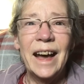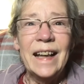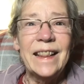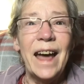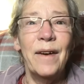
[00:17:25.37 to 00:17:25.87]

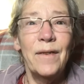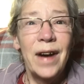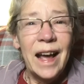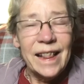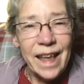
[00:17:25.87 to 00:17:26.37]

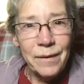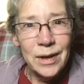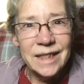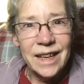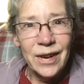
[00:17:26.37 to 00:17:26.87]
That
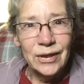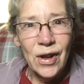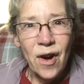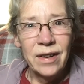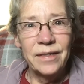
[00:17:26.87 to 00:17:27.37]
was a
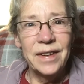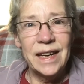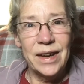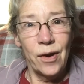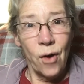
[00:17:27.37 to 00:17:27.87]
long
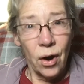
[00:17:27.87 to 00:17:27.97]
video.